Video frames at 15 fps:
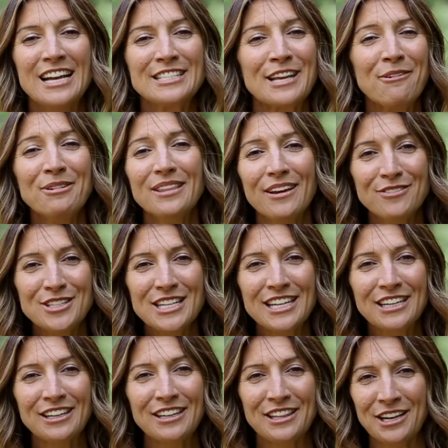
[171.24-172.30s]
So I would love to
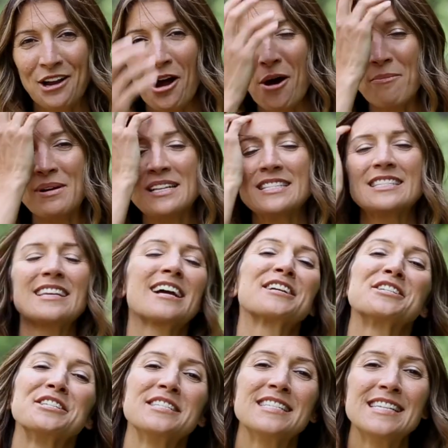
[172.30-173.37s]
hear in the comment
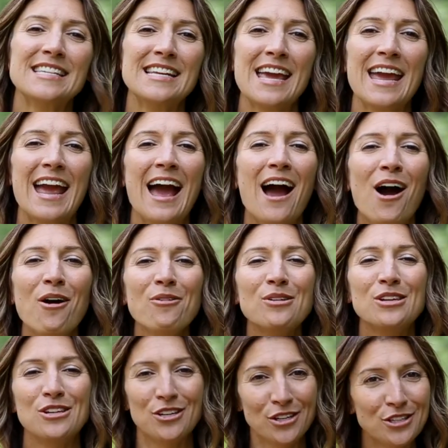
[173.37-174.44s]
section today how
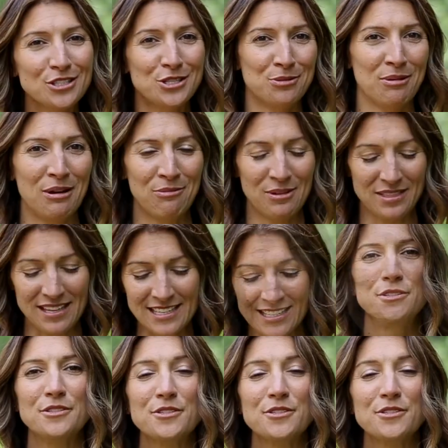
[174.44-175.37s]
you're doing with this.